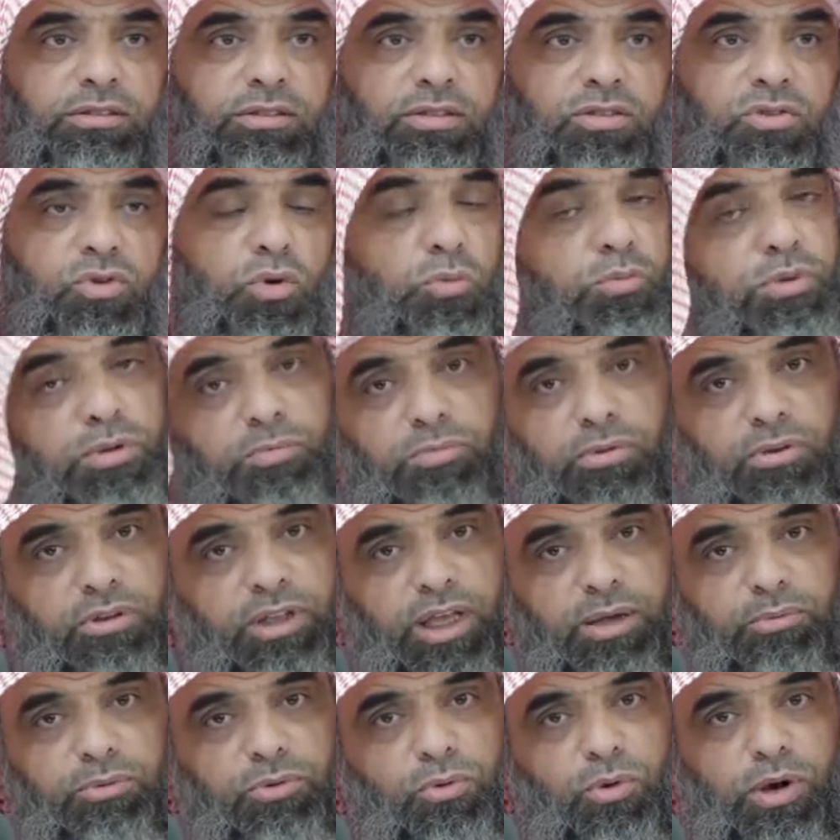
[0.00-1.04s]
So people
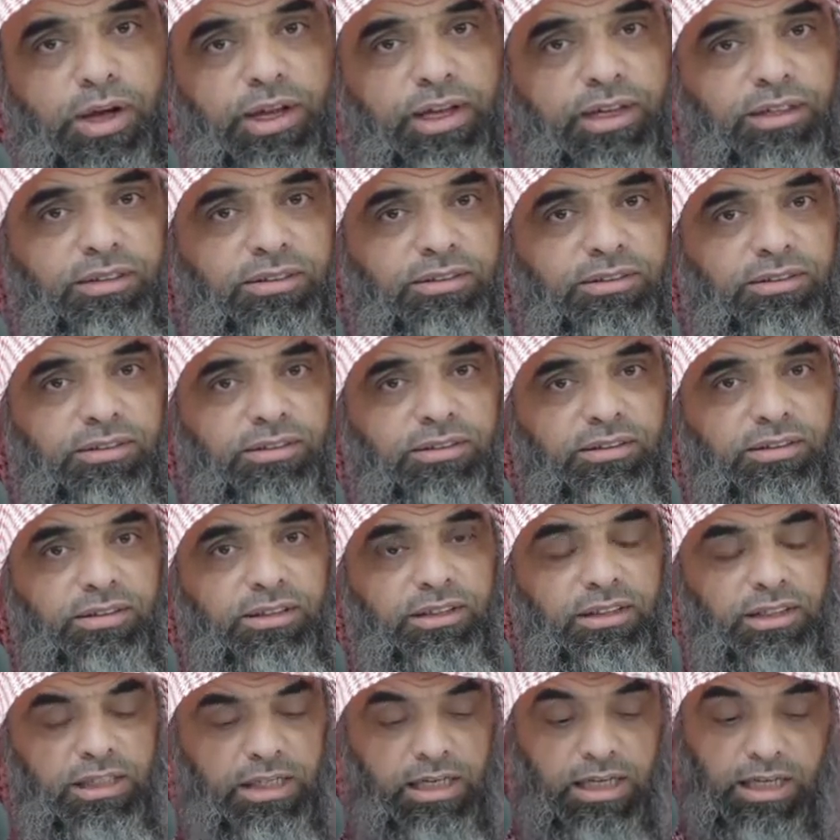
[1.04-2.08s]
kept quiet.
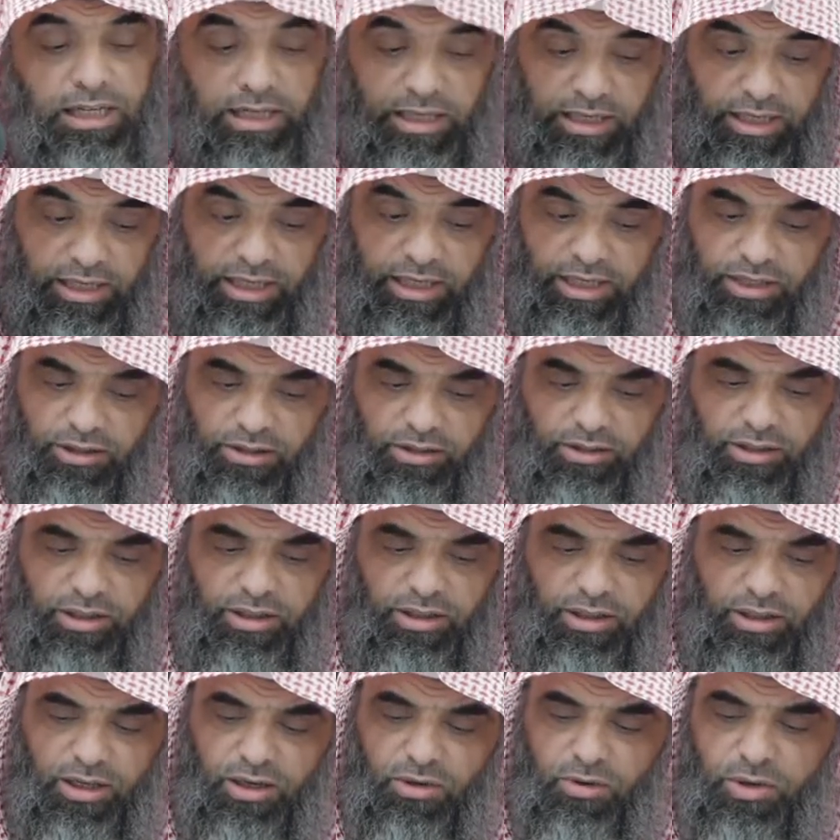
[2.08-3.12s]
He
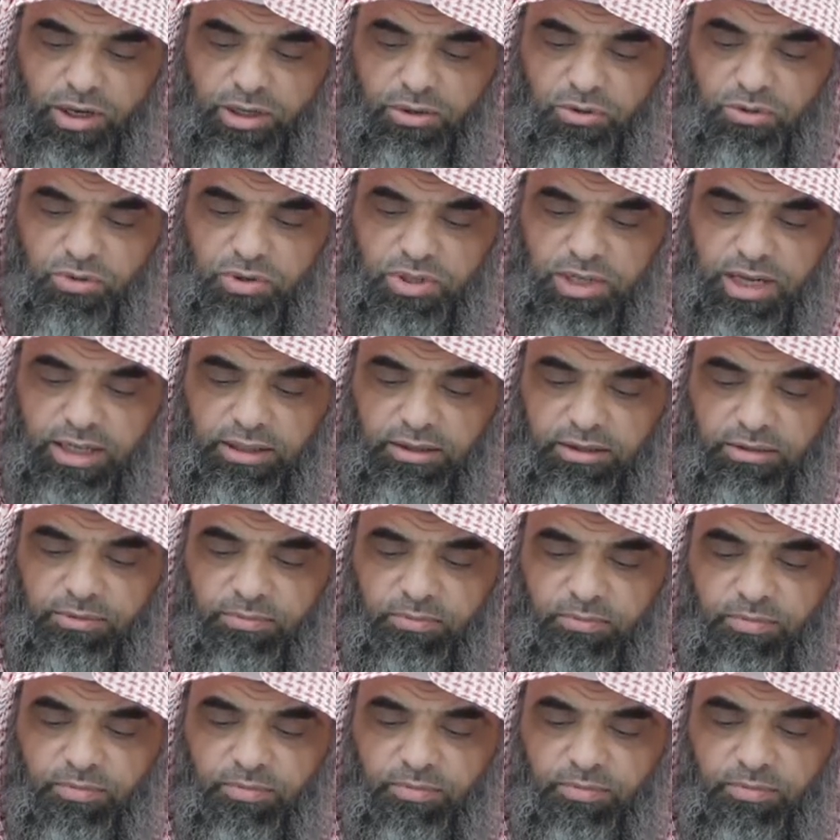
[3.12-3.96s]
radiallahu anhu said,